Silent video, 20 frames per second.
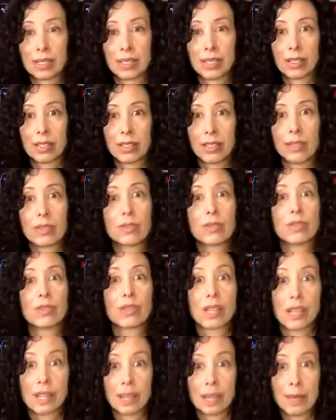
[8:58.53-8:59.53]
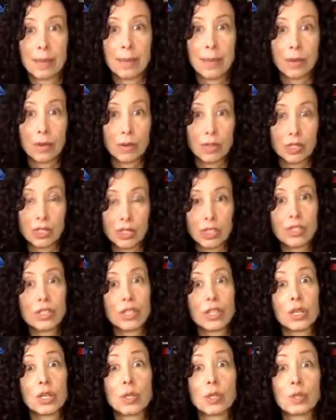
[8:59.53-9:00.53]
those emotions,
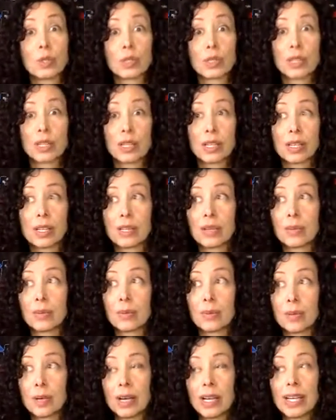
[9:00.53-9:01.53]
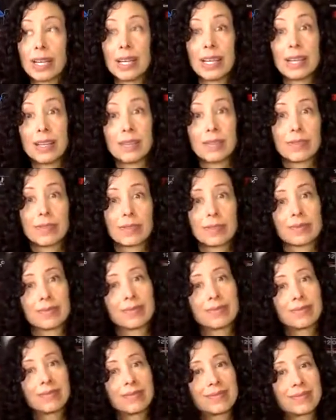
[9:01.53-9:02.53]
those what if
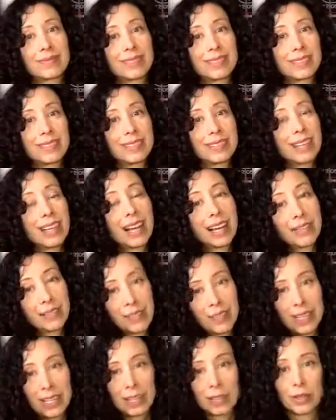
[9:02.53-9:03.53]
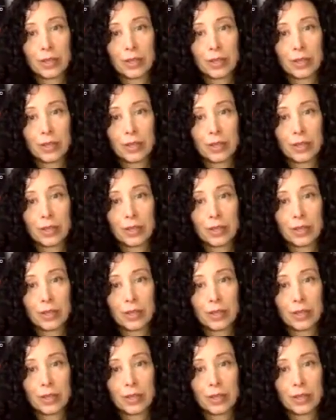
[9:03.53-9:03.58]
I fail?